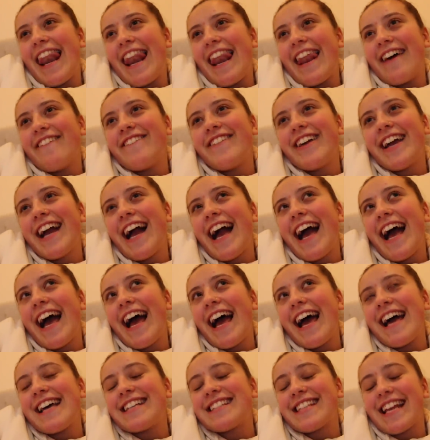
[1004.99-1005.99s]
Love you
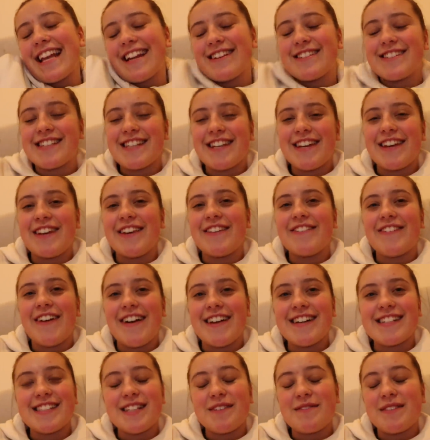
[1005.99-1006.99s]
guys, and I'll see you
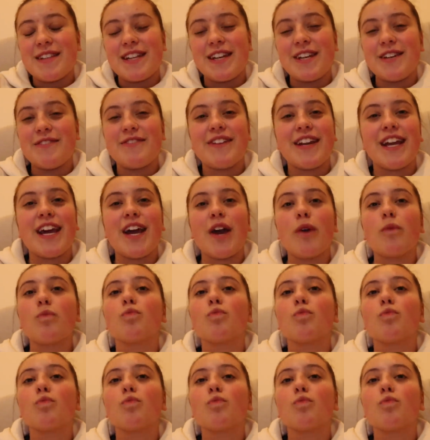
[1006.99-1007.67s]
very soon in the new video.